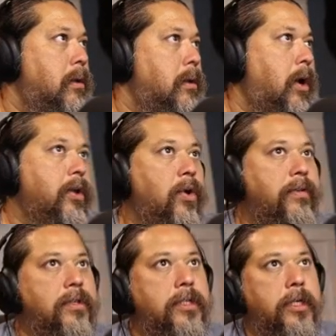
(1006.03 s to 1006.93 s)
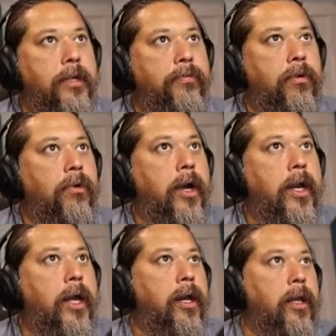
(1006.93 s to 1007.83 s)
Oh, you don't even see it, for crying
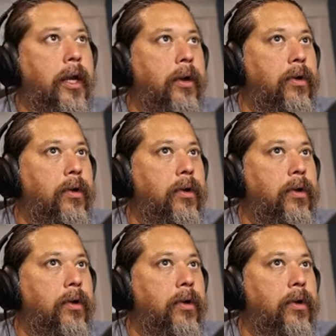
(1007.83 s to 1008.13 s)
out loud.